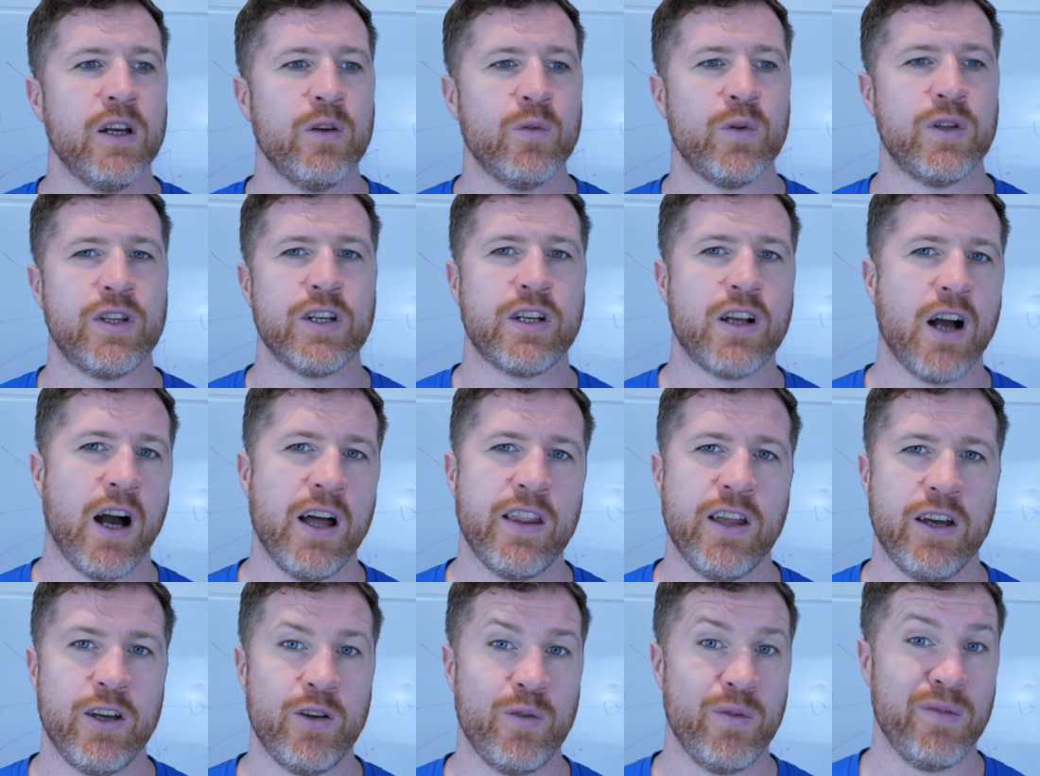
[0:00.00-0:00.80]
with the guy
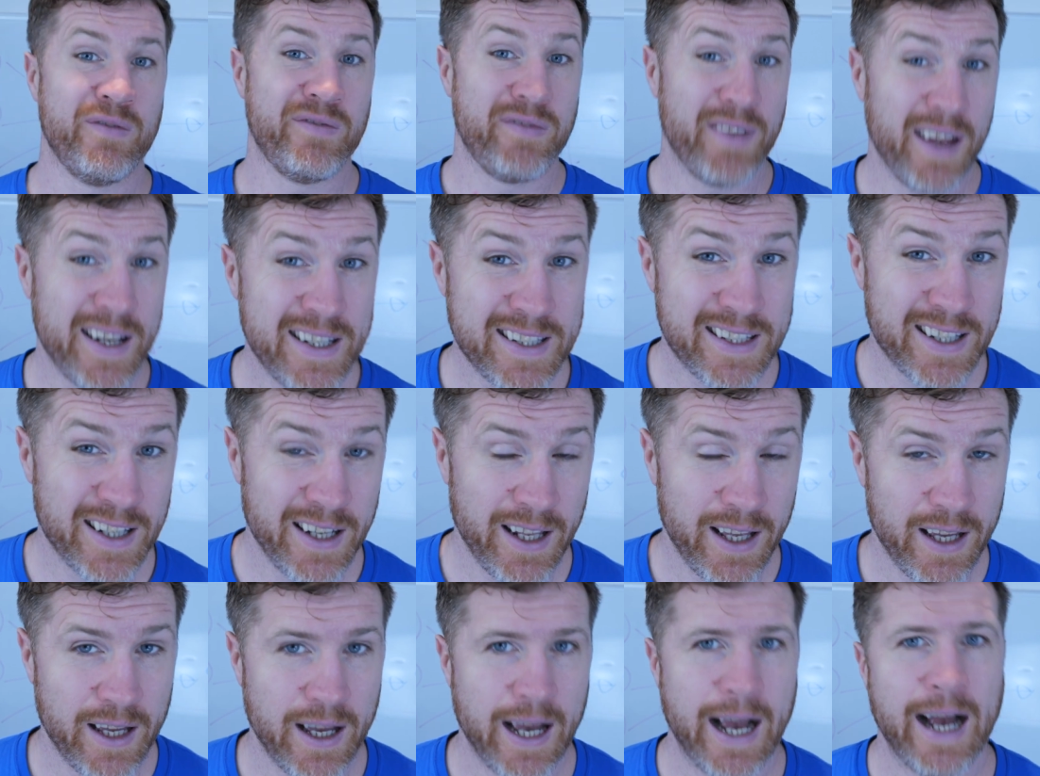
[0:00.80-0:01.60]
who invented
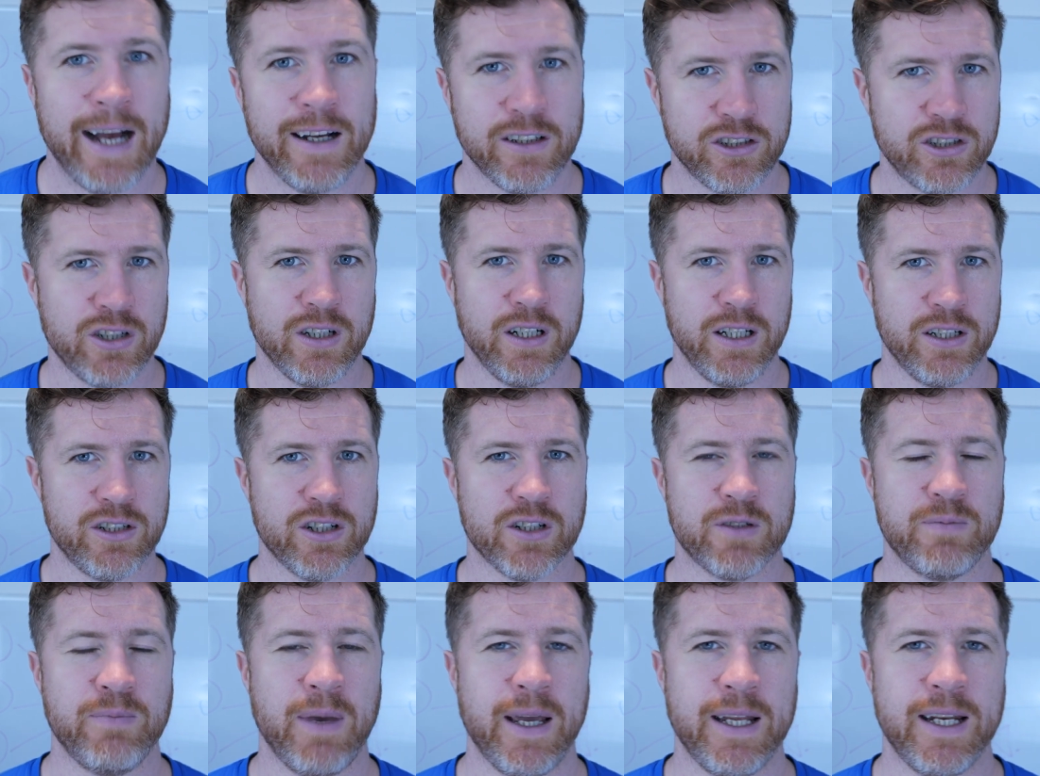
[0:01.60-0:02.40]
it actually
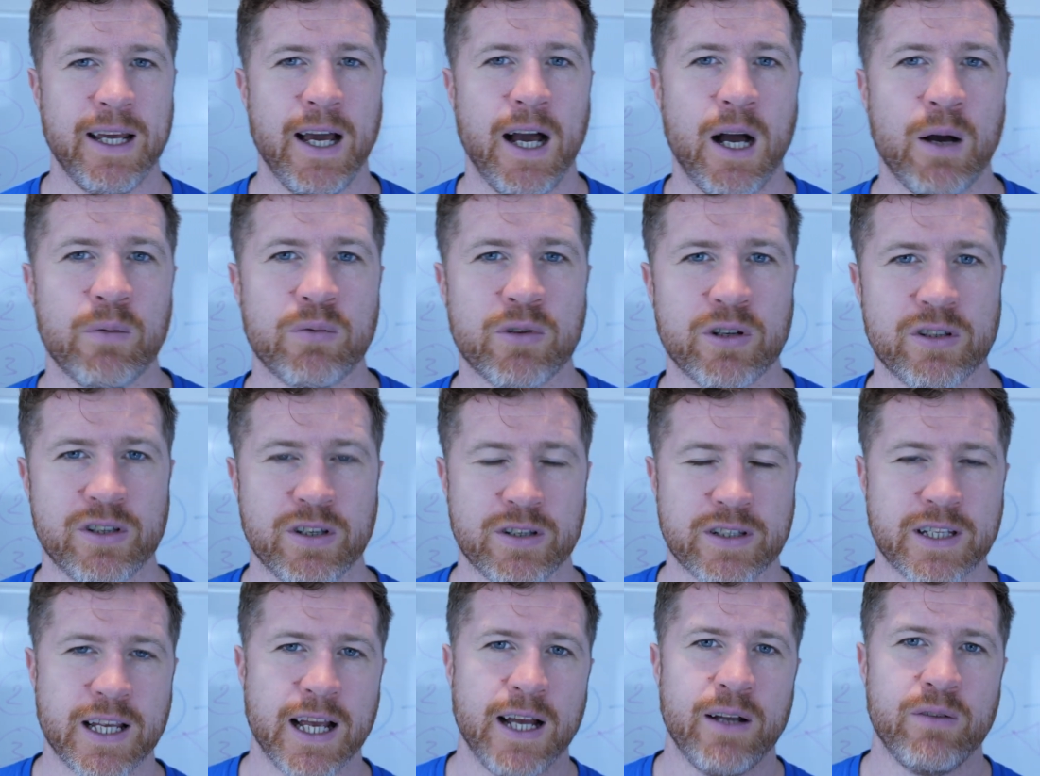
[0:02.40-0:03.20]
just made it up because
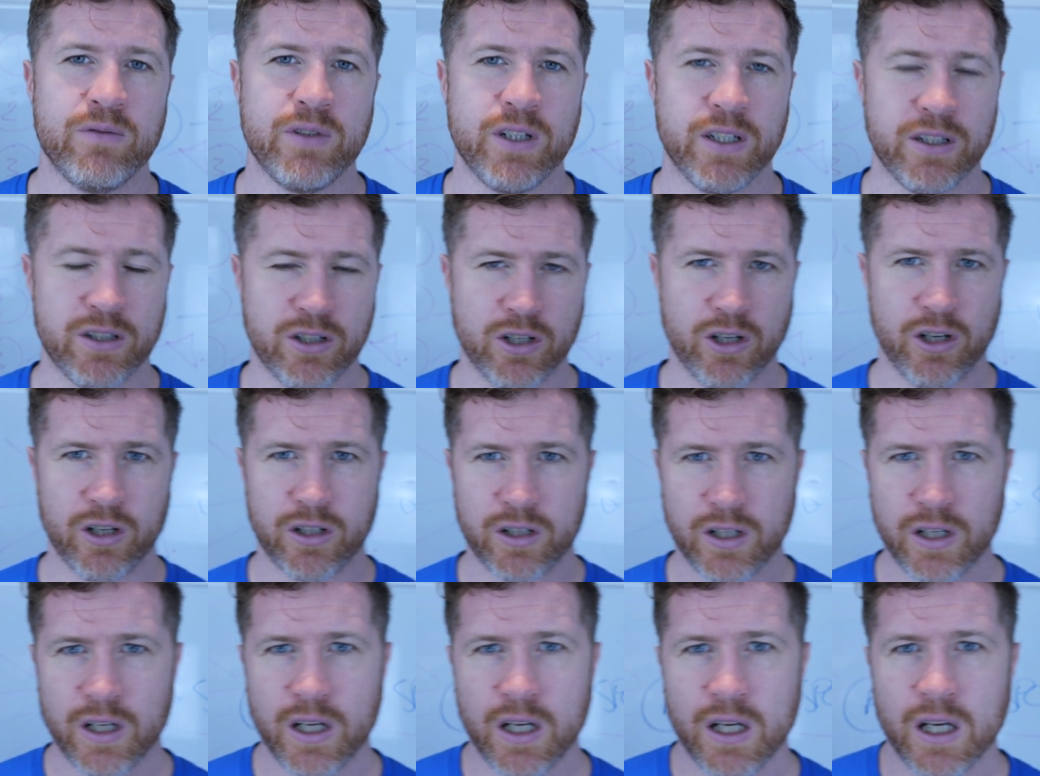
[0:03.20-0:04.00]
it sounded
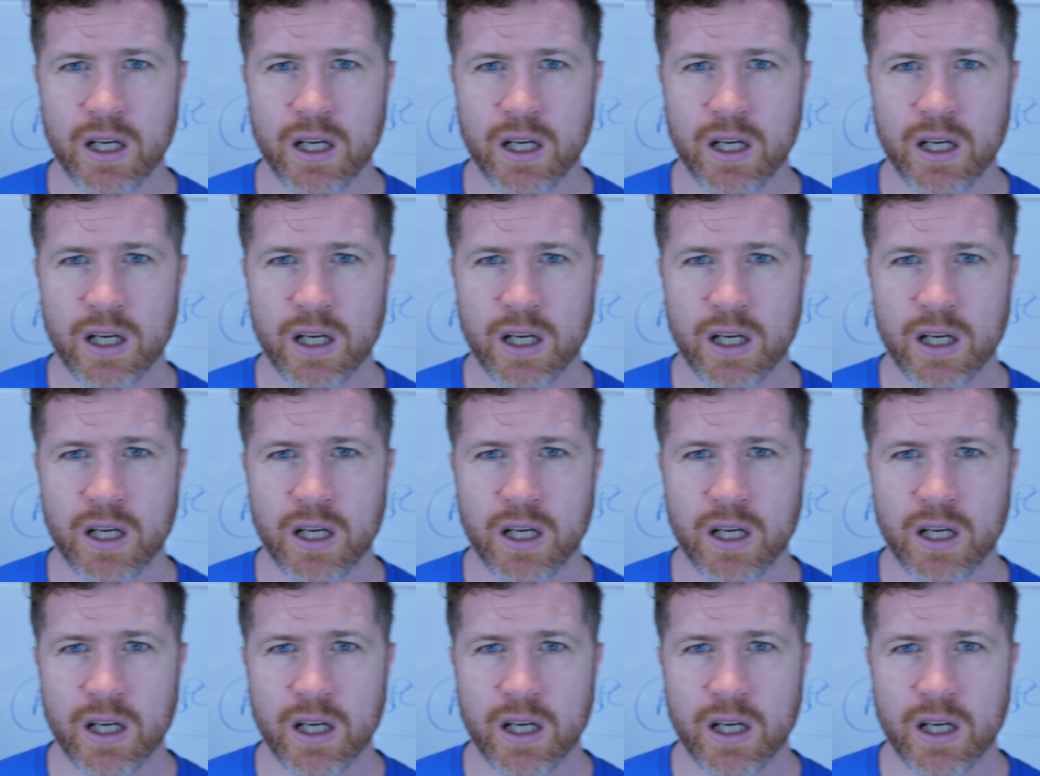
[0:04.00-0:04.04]
good,